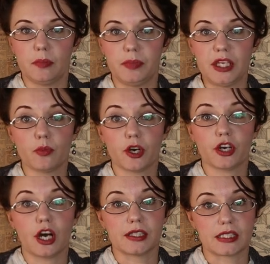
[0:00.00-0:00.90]

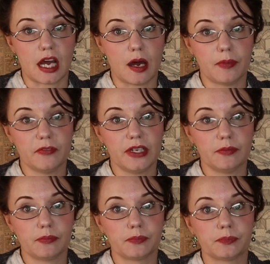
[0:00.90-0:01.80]
beadwork on top of
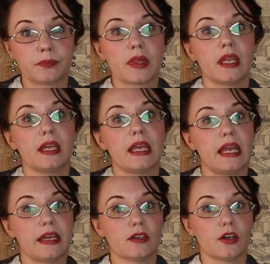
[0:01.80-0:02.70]
it
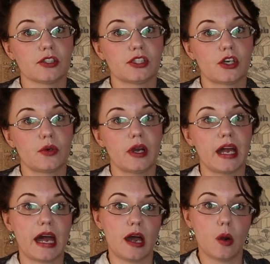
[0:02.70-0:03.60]
and also
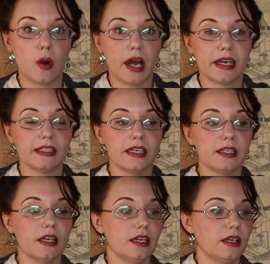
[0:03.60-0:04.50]
how I
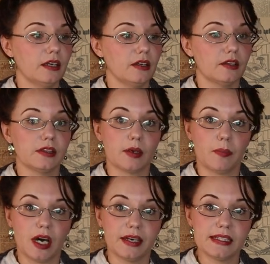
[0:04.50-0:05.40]
did the
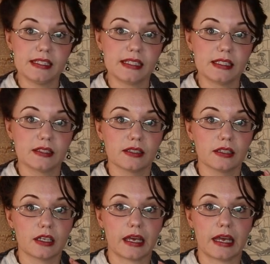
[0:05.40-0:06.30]
bodice
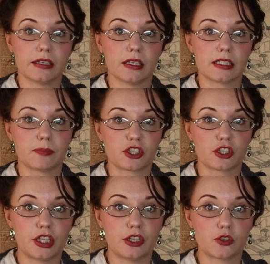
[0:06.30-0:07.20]
and
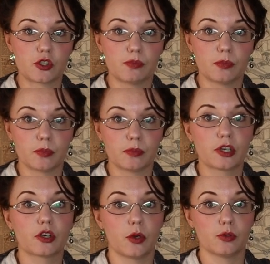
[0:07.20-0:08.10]
especially those
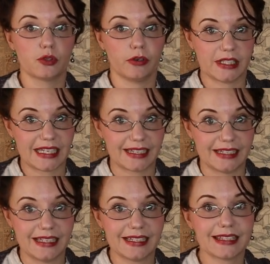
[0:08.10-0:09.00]
couture
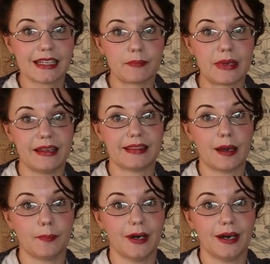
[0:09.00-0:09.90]
techniques that make
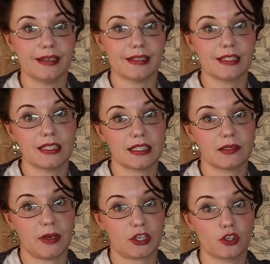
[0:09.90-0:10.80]
that bodice
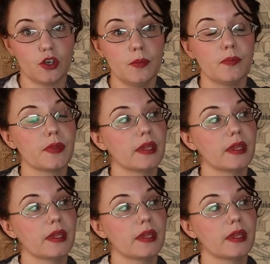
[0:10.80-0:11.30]
special